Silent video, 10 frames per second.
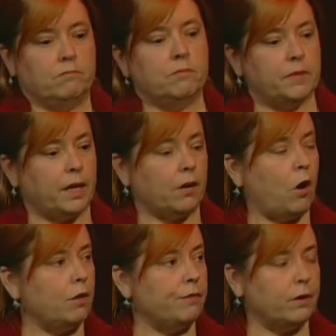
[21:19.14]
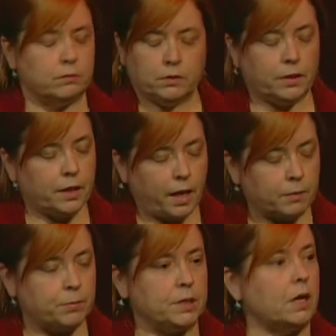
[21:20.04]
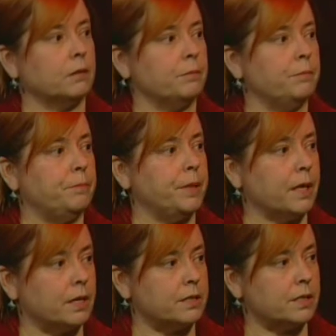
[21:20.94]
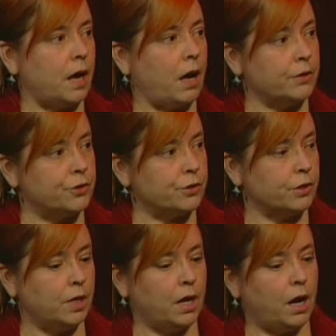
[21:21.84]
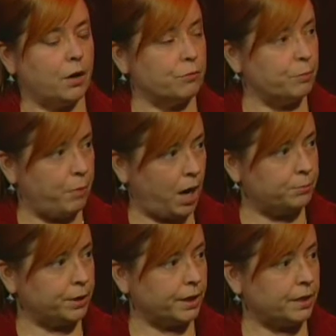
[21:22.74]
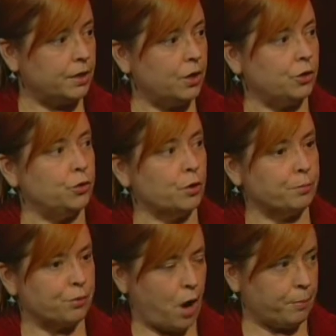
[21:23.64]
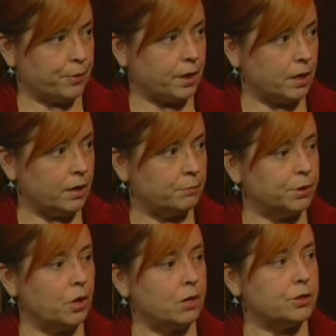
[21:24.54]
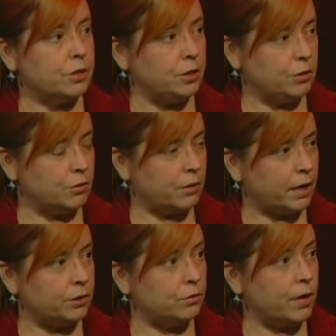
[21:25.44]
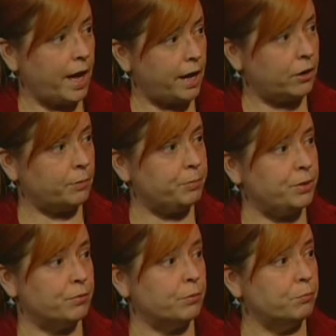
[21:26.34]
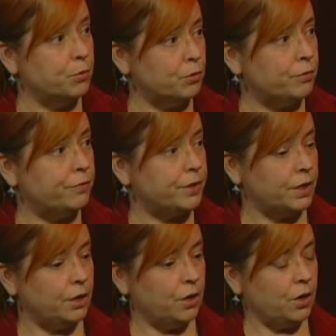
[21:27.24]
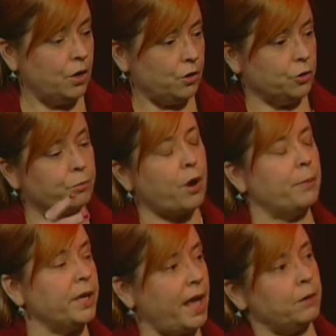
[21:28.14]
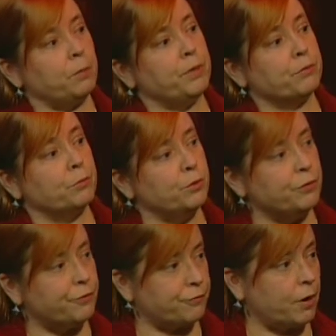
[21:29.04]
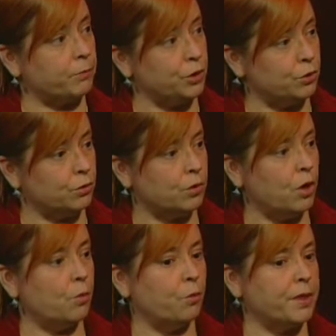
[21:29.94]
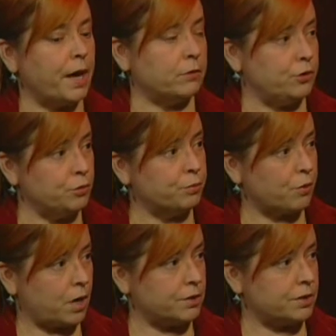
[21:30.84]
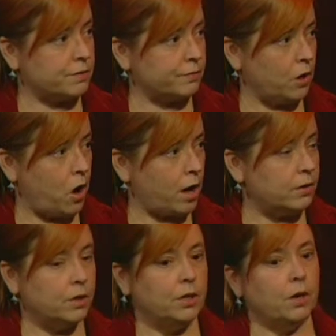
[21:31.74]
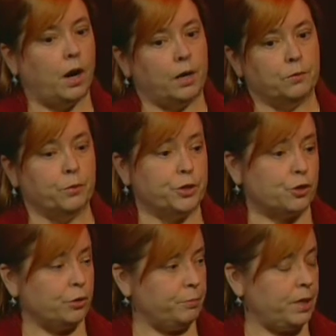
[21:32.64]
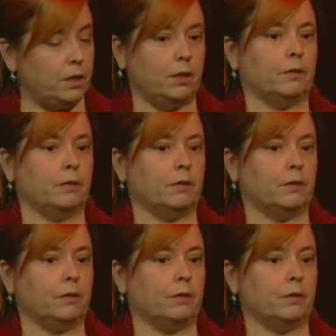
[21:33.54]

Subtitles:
they can all vote. Can't be done, because under a republic, your property belongs to you and you cannot be removed. Your property cannot be removed from you without due process of law. Which could be,